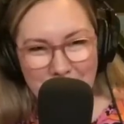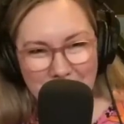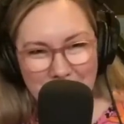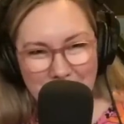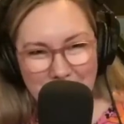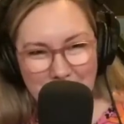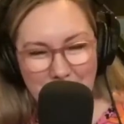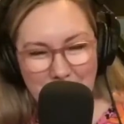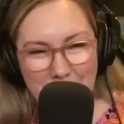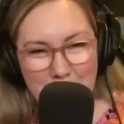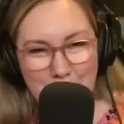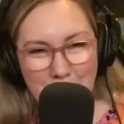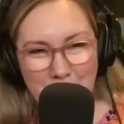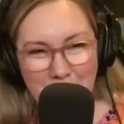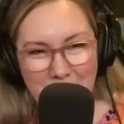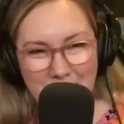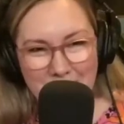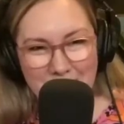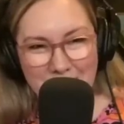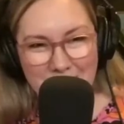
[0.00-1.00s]
my
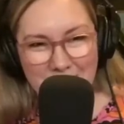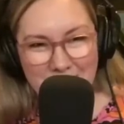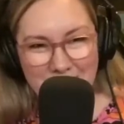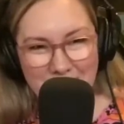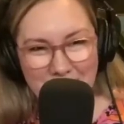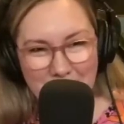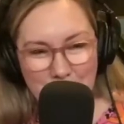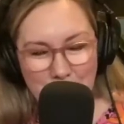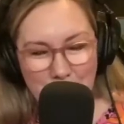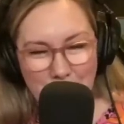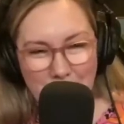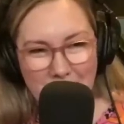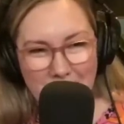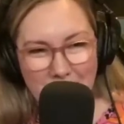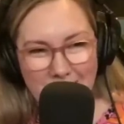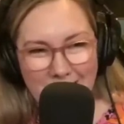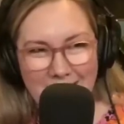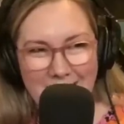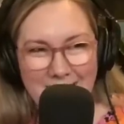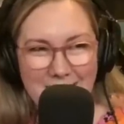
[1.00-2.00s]
experience into
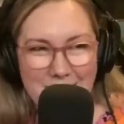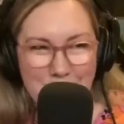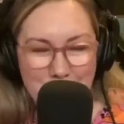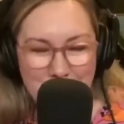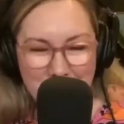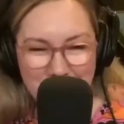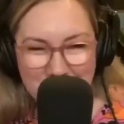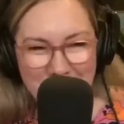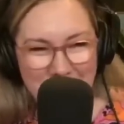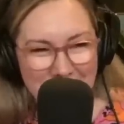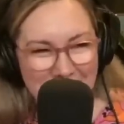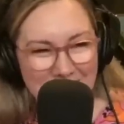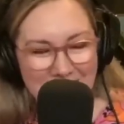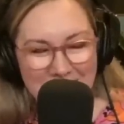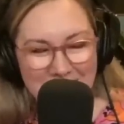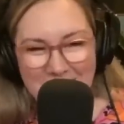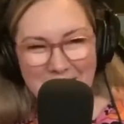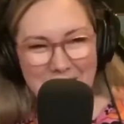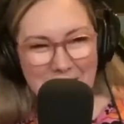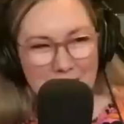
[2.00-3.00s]
one. And it was,
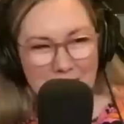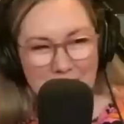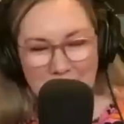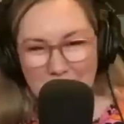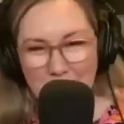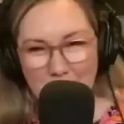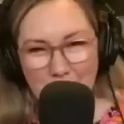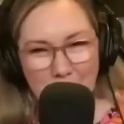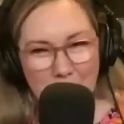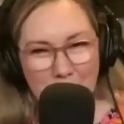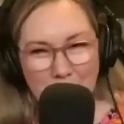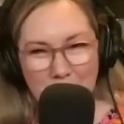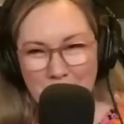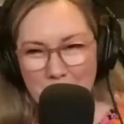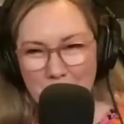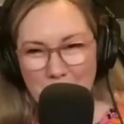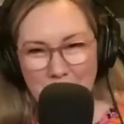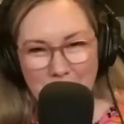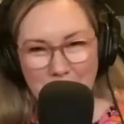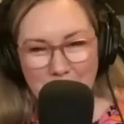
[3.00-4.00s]
you know,
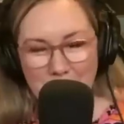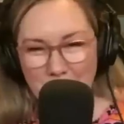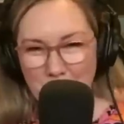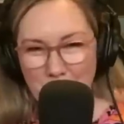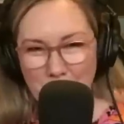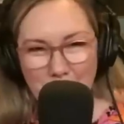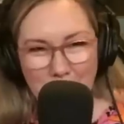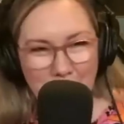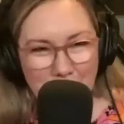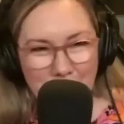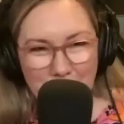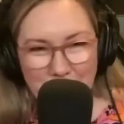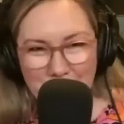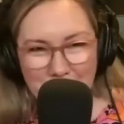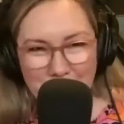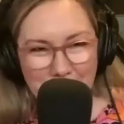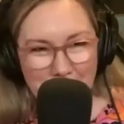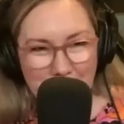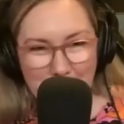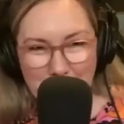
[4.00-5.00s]

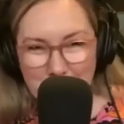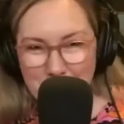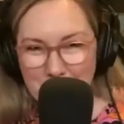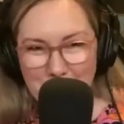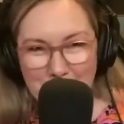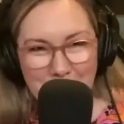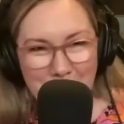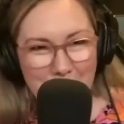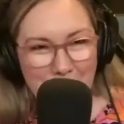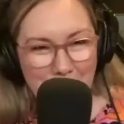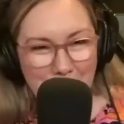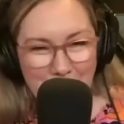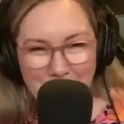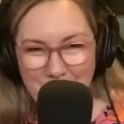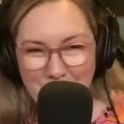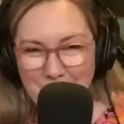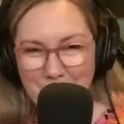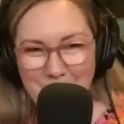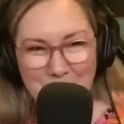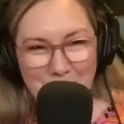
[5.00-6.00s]
local people working
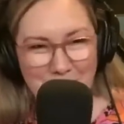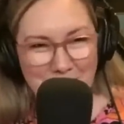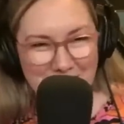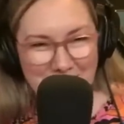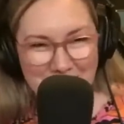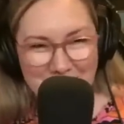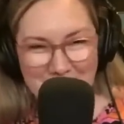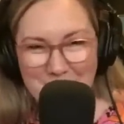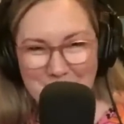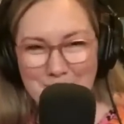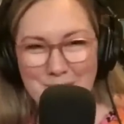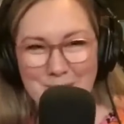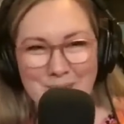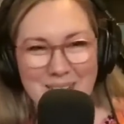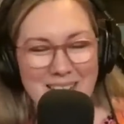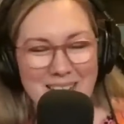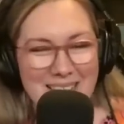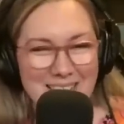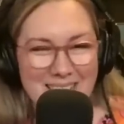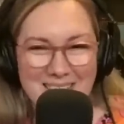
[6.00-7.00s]
on the film,
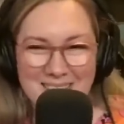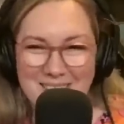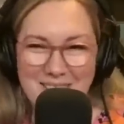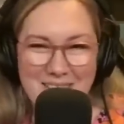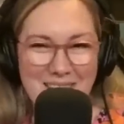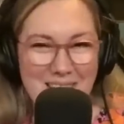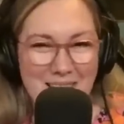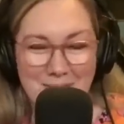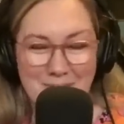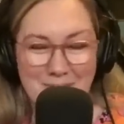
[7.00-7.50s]
and yeah.